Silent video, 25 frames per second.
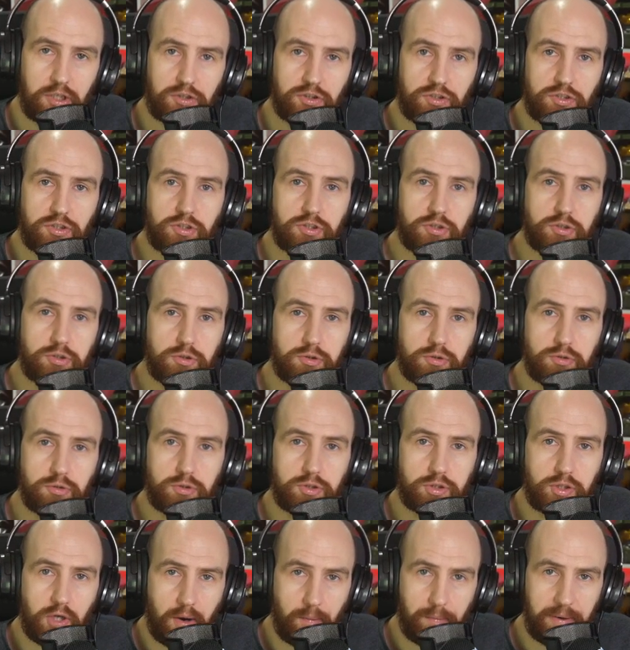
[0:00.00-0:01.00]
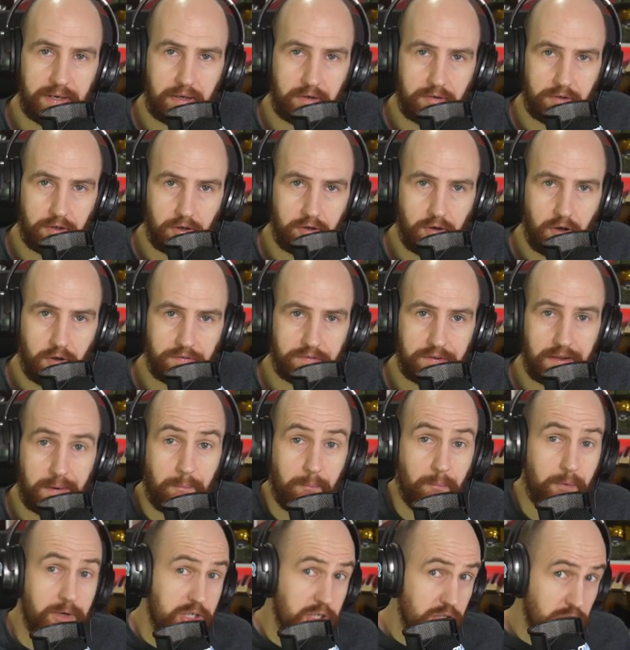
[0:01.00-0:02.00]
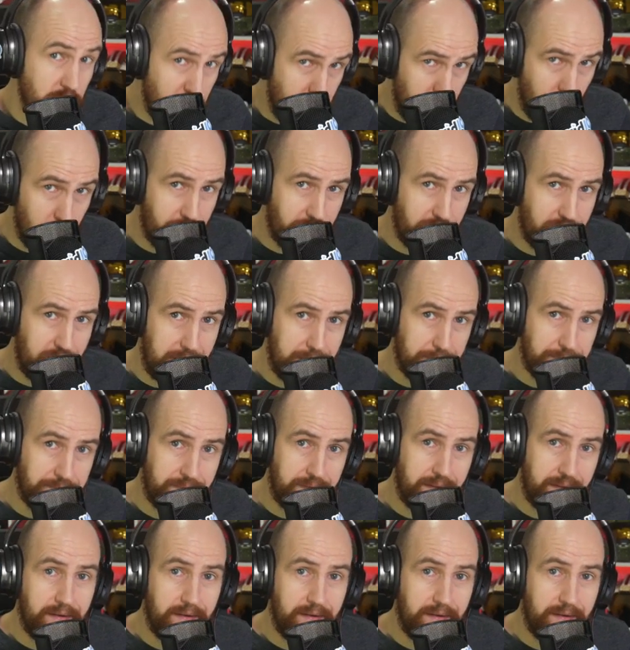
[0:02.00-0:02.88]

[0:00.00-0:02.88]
to comment on your content, which is a good thing.